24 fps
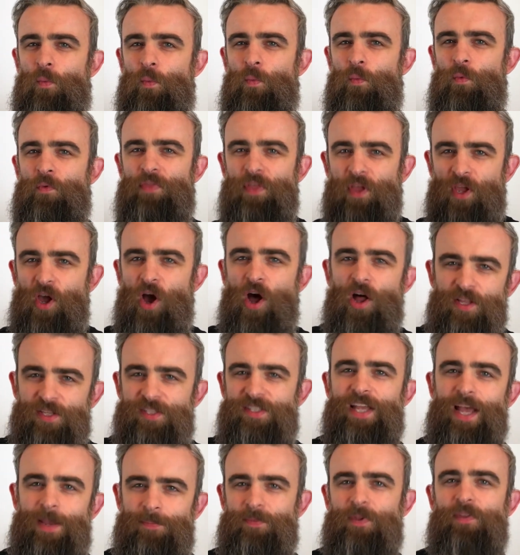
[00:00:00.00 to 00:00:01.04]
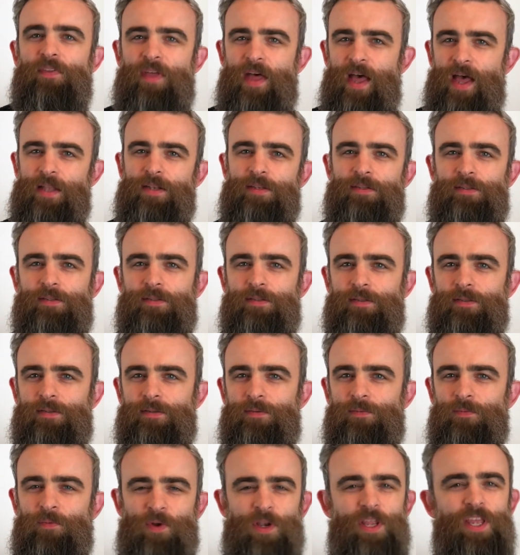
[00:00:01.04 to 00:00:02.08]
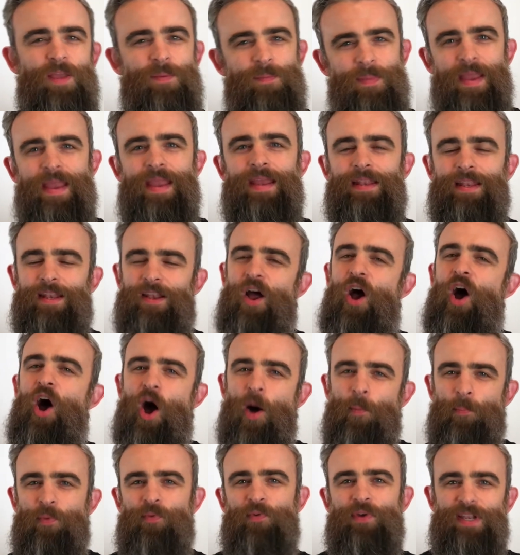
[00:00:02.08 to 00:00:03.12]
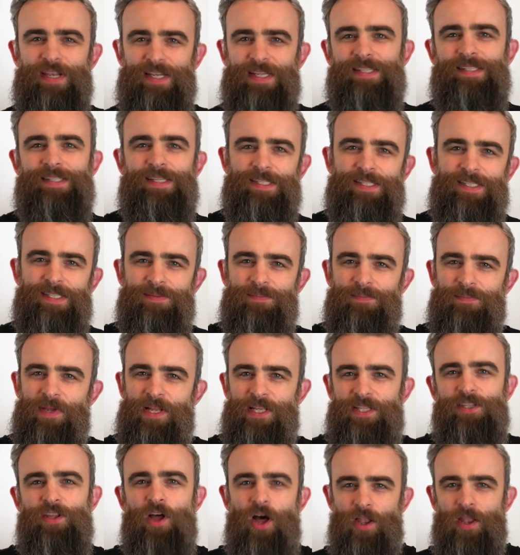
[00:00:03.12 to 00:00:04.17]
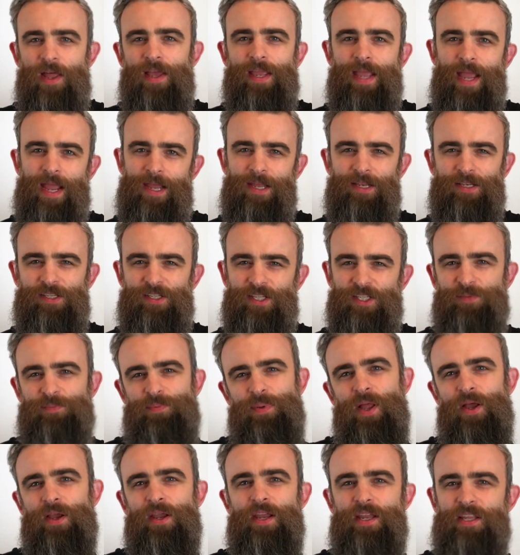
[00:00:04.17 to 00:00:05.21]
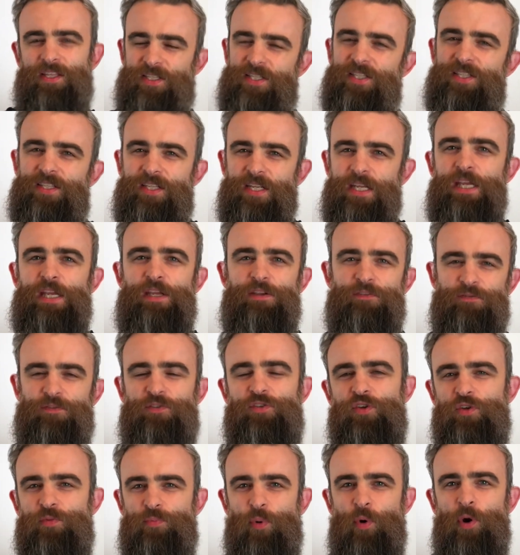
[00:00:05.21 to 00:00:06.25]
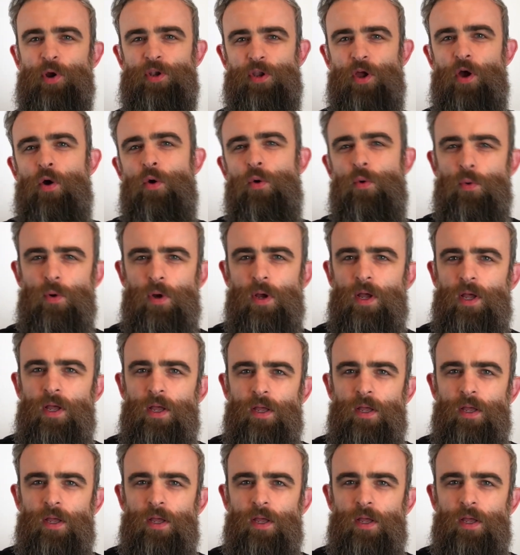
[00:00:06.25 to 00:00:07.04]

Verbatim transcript: with the concept of that. What do you mean, operating system? It's not like I can just plug in Steve two point oh